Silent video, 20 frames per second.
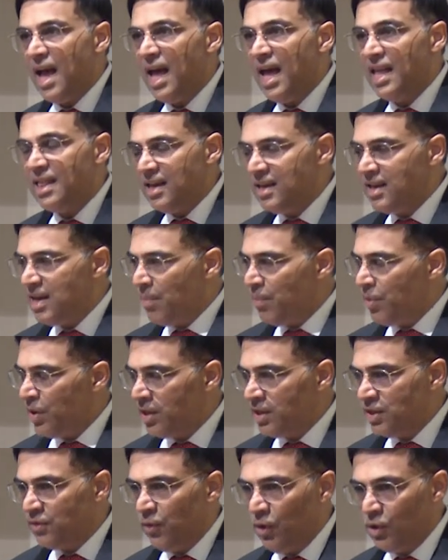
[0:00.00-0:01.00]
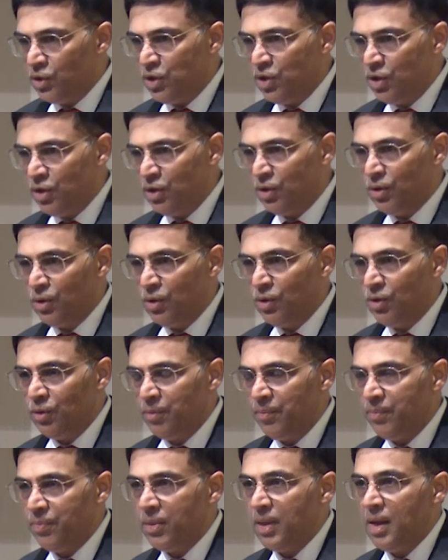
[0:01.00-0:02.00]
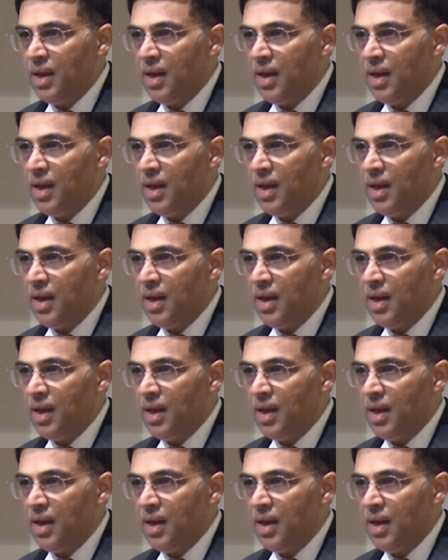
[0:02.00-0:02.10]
And then computers force you to